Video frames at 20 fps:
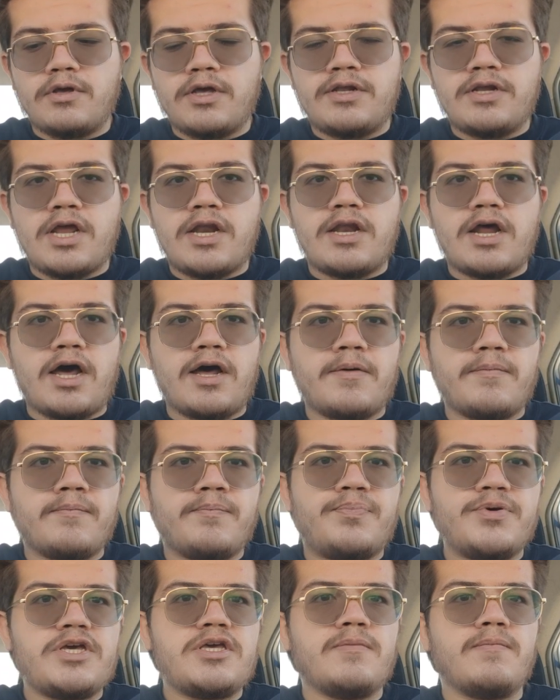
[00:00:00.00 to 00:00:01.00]
And, and
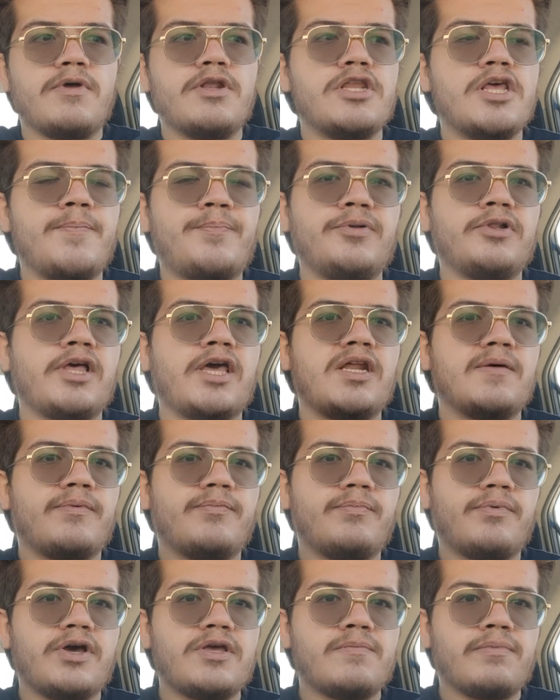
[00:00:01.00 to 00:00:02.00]
not being manipulated
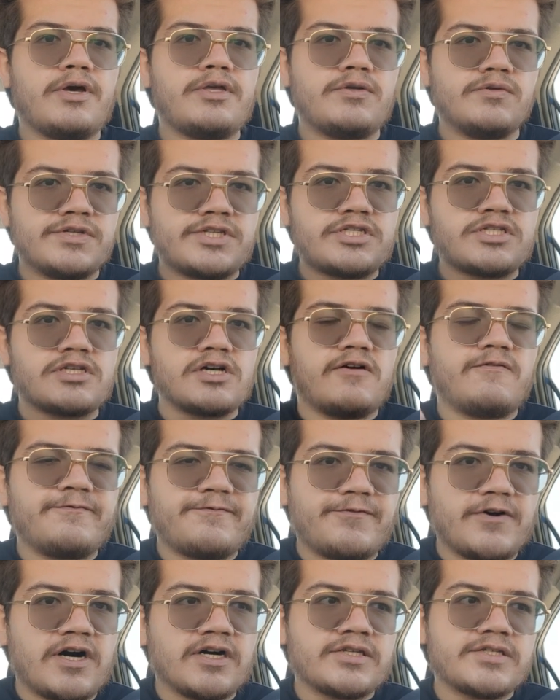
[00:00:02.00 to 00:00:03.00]
by, by you
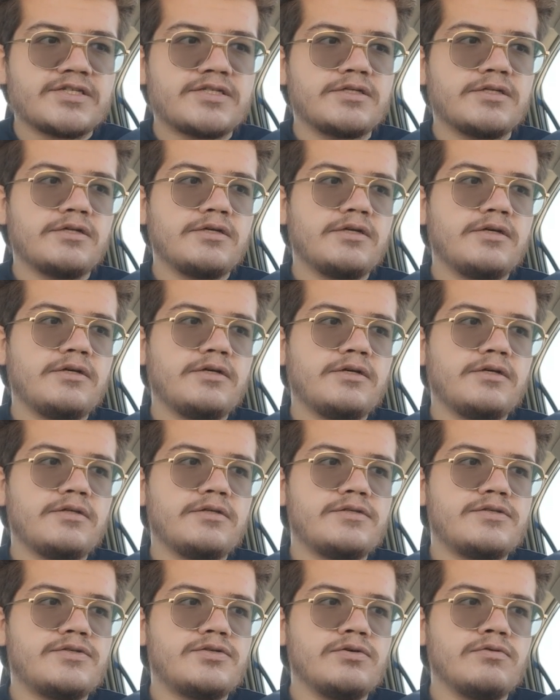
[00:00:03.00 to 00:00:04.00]
scumfucks
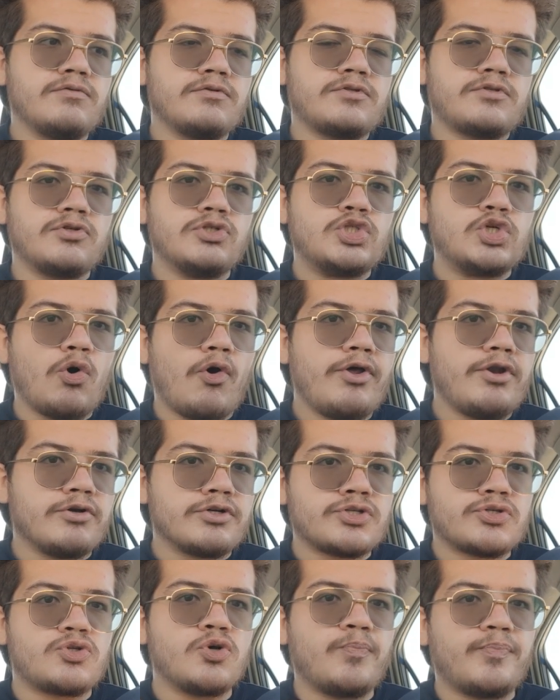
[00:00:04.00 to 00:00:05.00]
to, to join
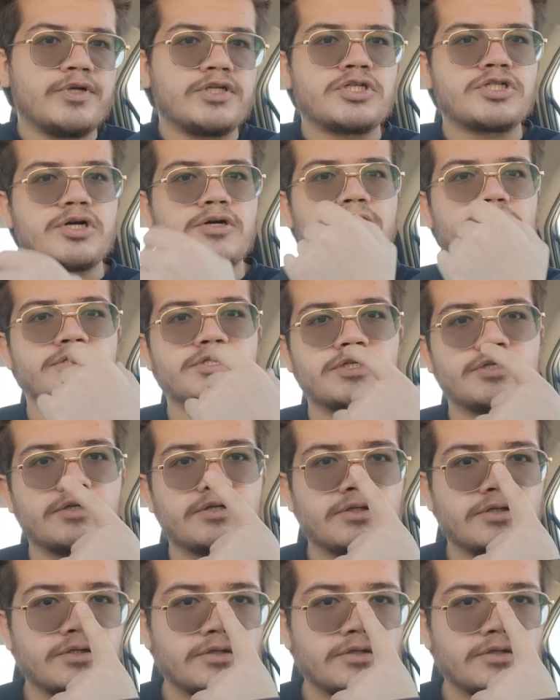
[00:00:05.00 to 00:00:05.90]
your stupid church.